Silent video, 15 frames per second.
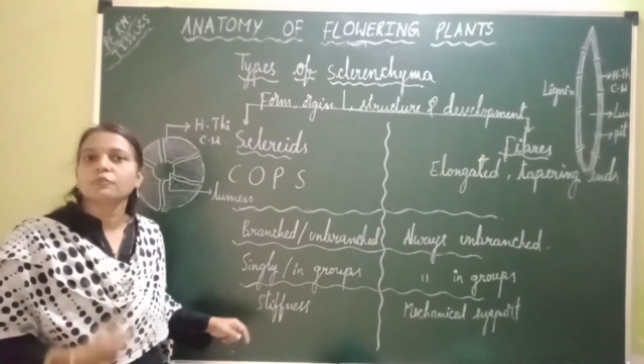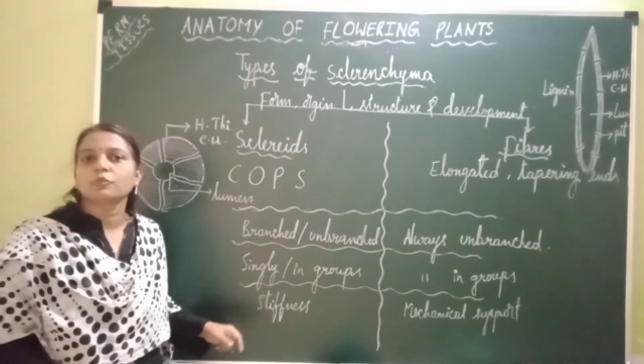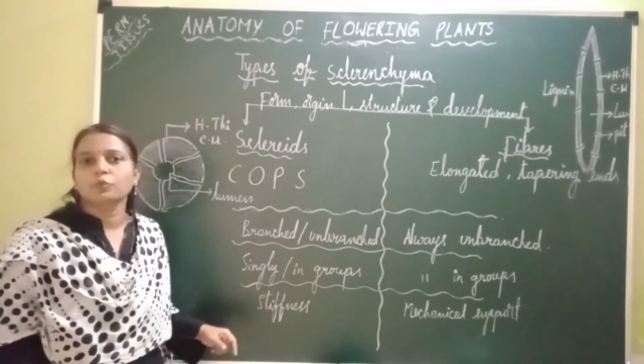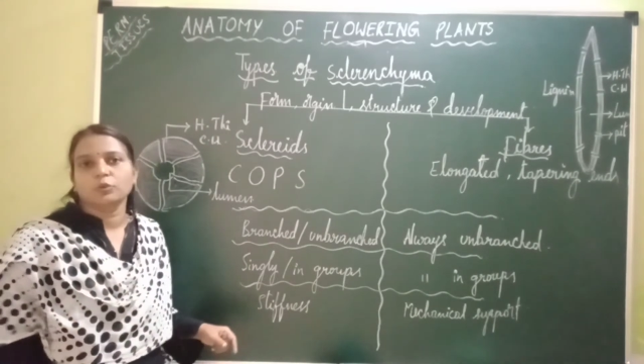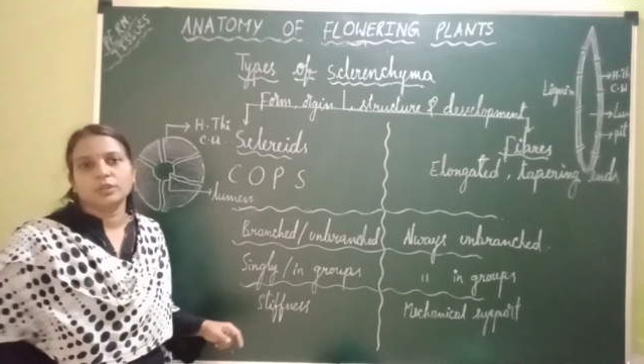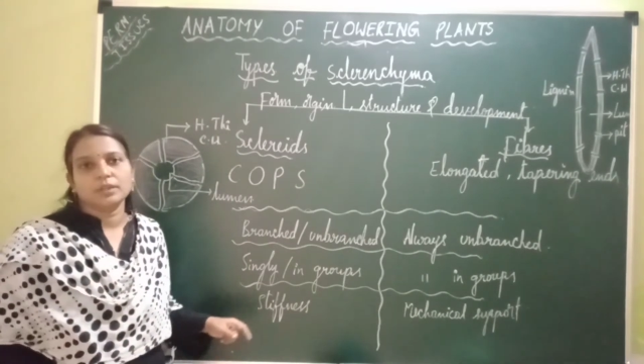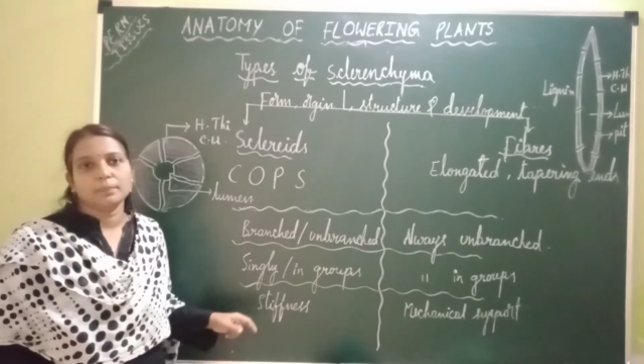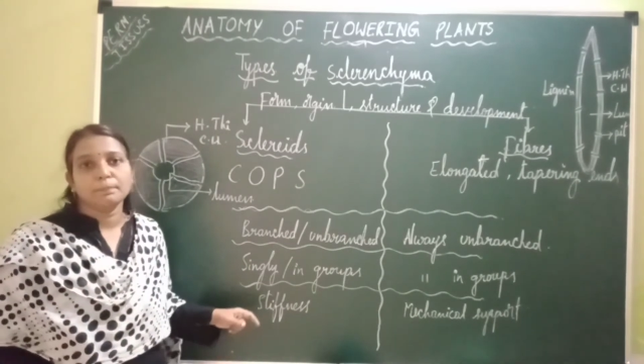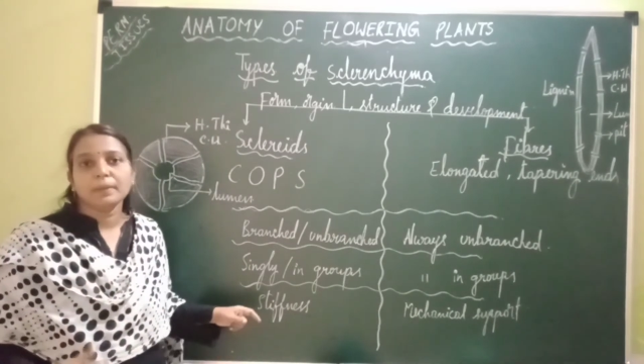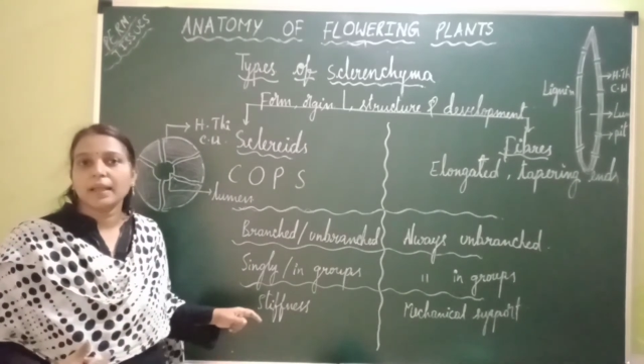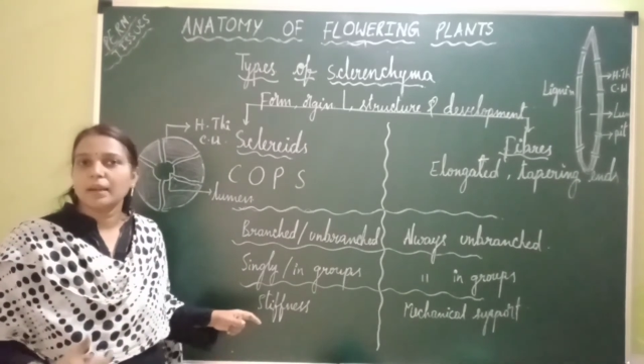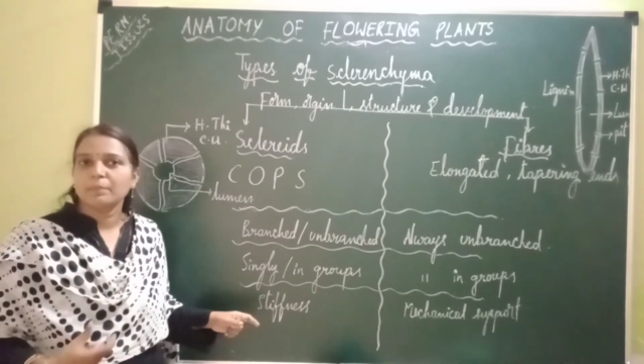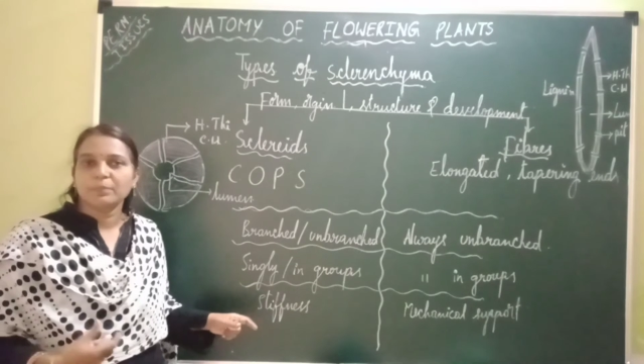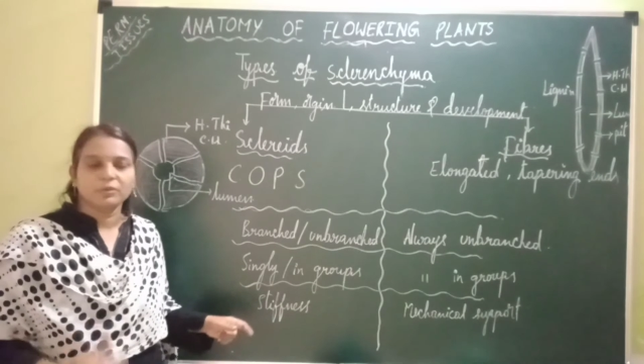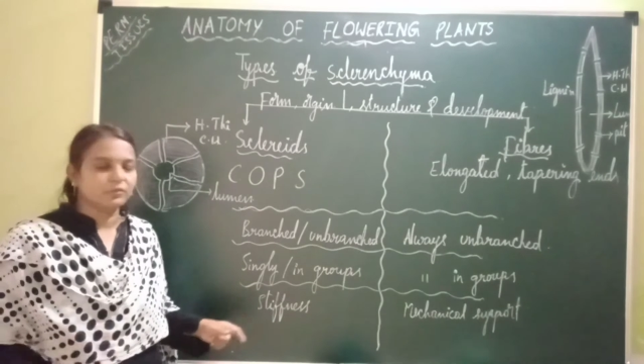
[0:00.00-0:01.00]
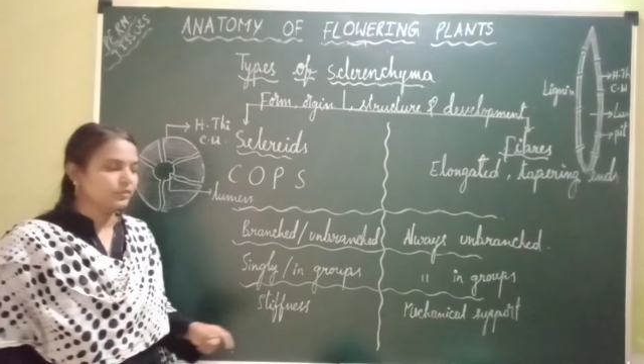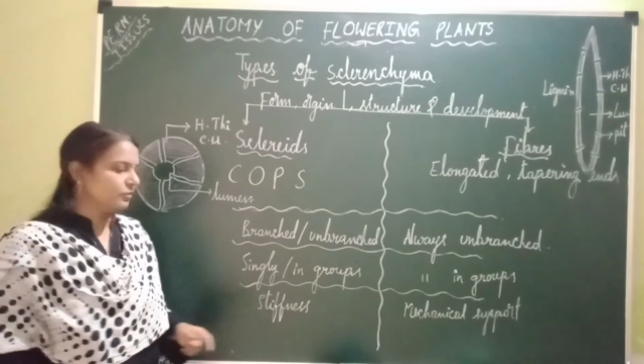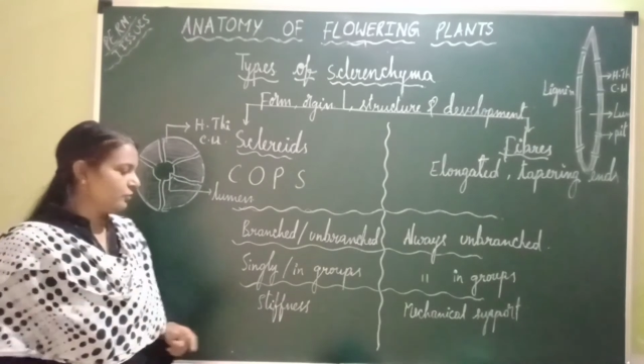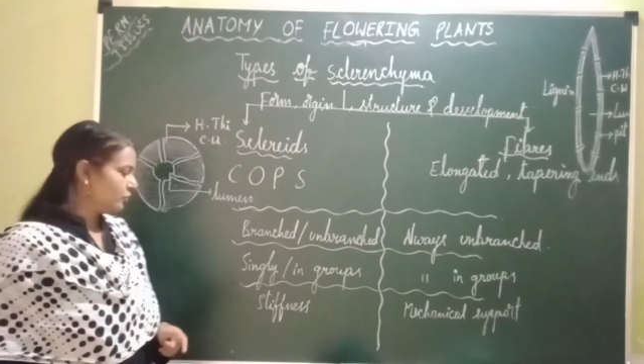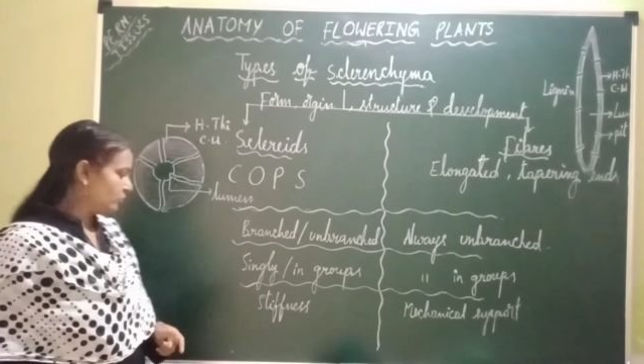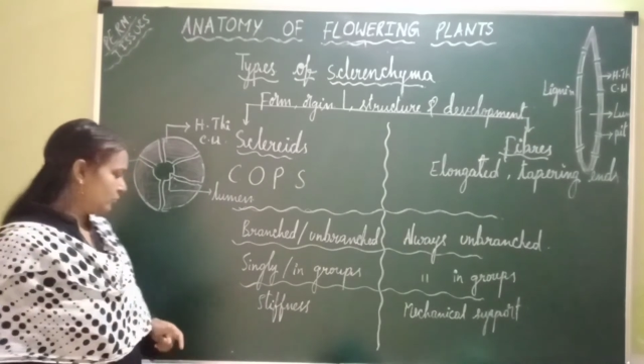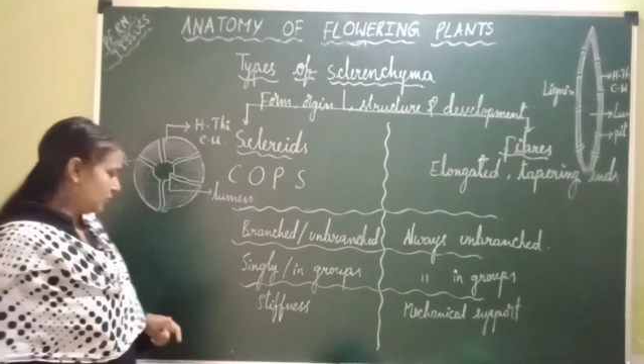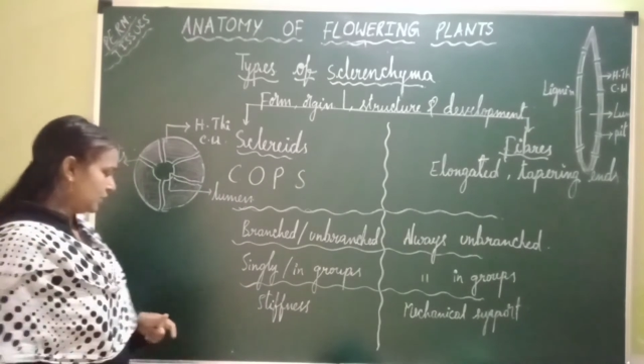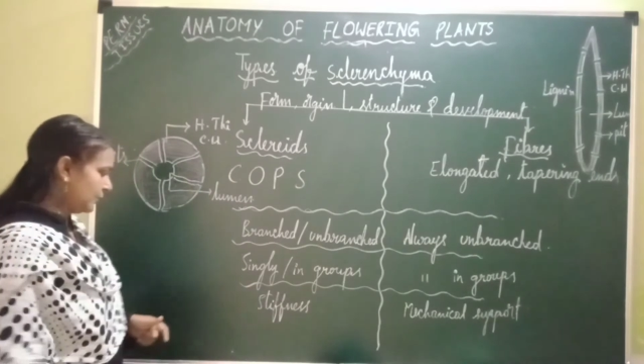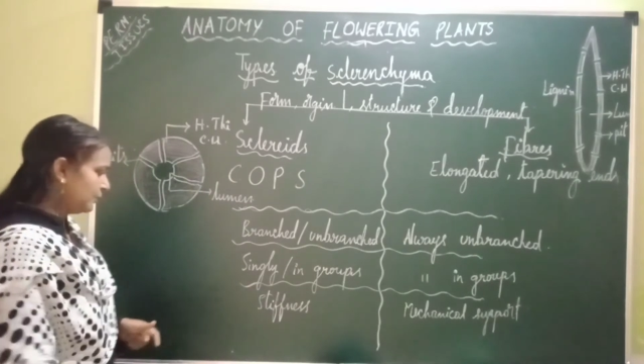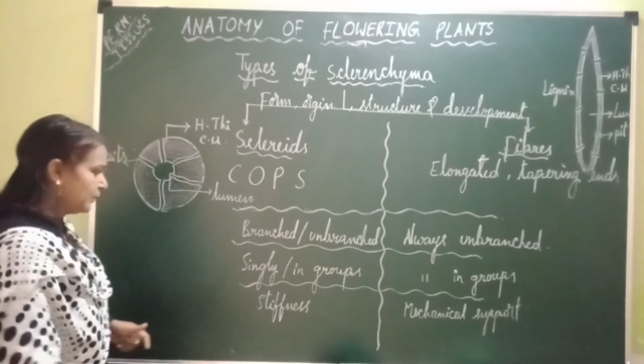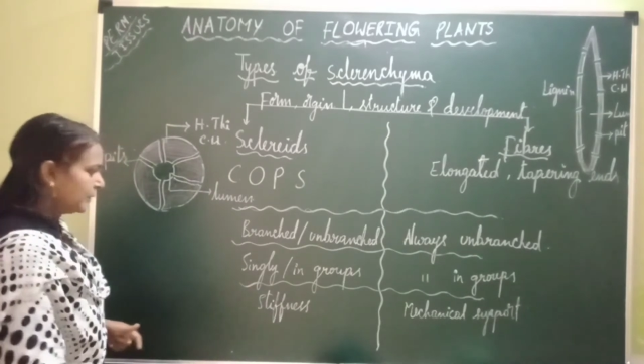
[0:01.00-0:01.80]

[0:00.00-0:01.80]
fruit, pulp of the fruit.